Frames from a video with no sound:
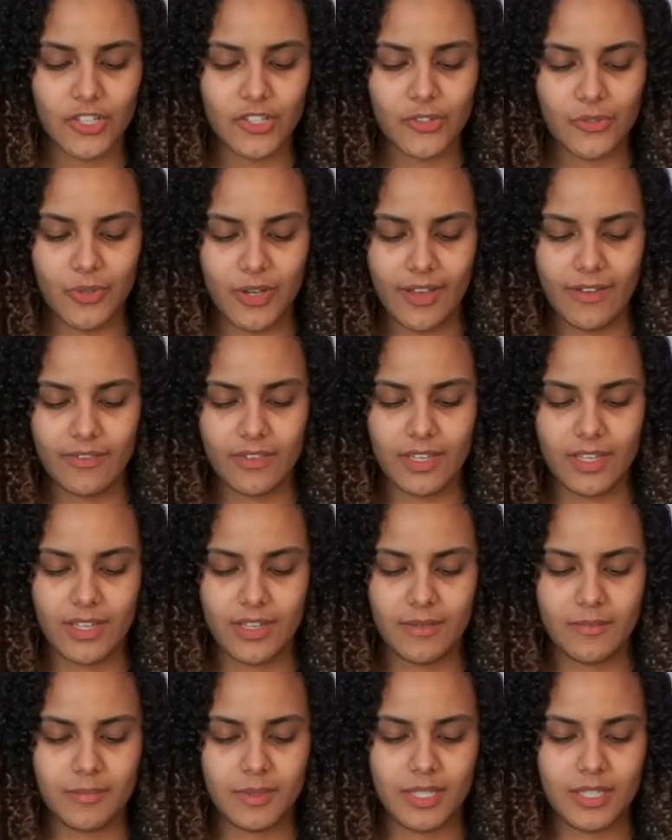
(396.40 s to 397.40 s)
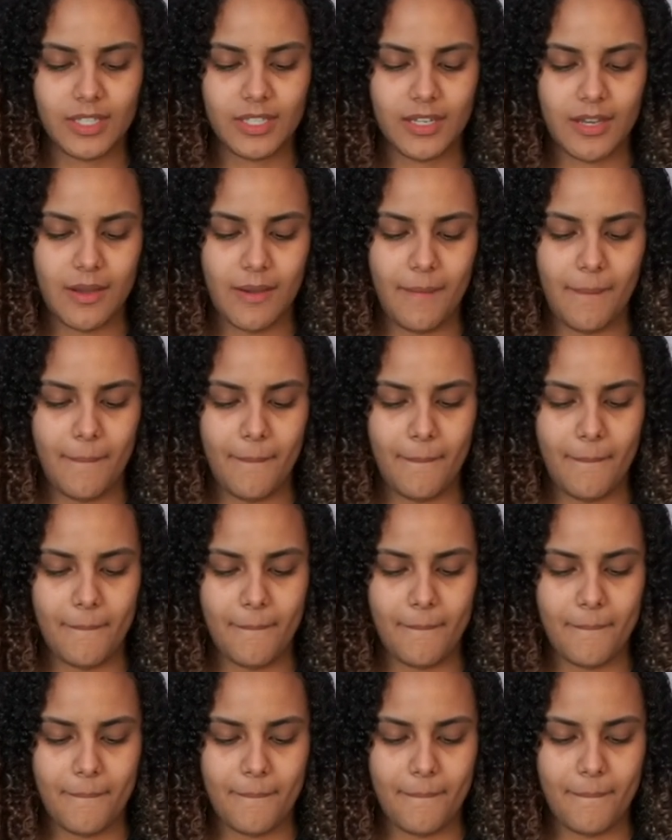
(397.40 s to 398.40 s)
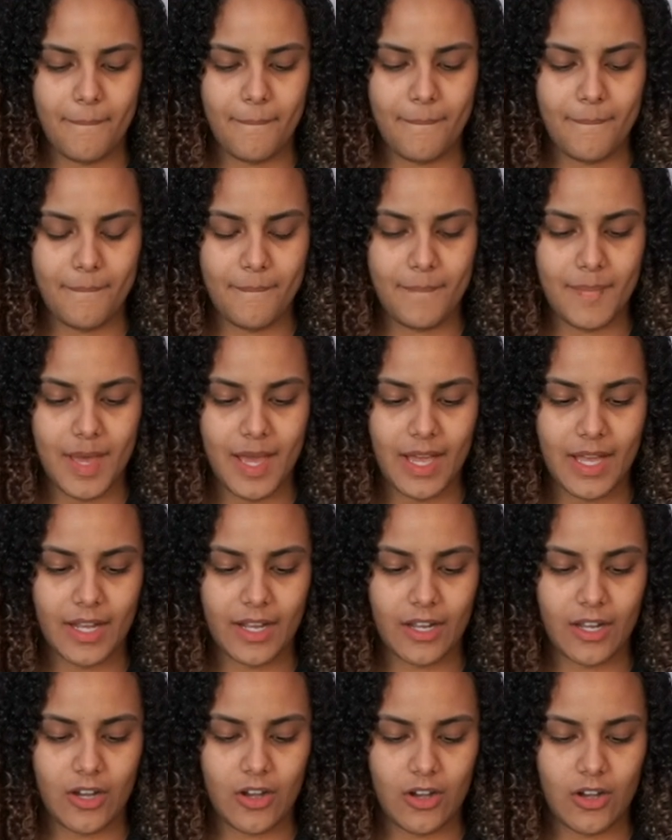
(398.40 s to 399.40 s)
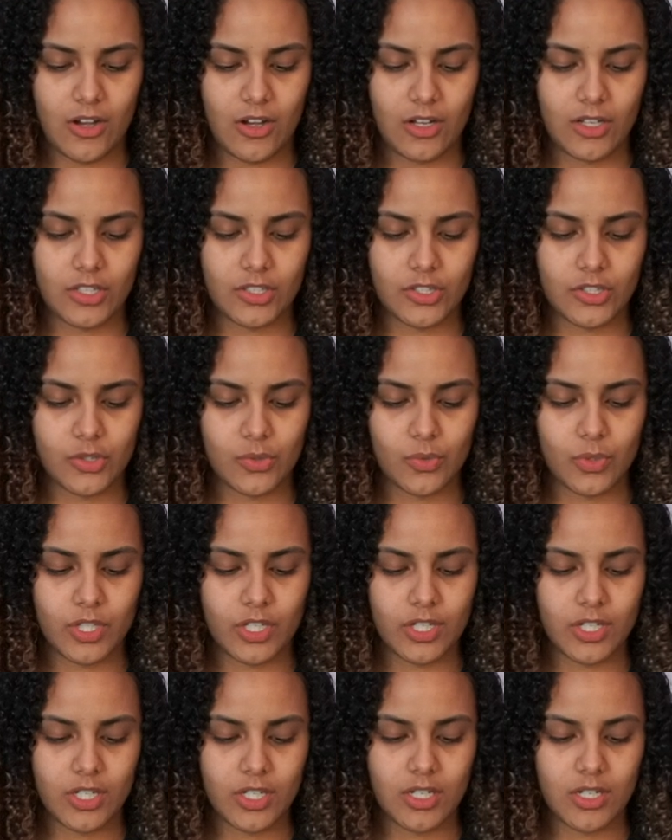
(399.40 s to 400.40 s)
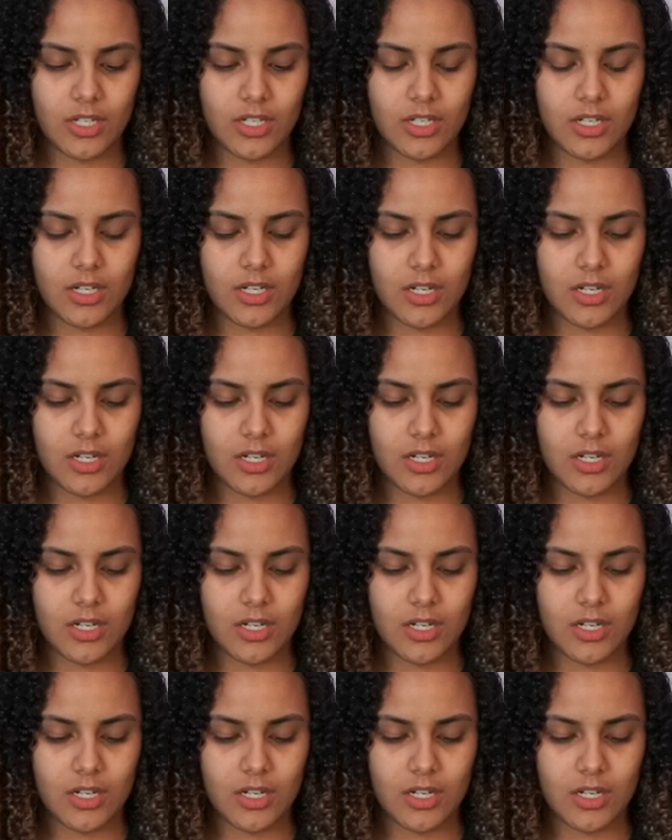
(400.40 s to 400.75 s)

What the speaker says: you haven't hit me back on Twitter,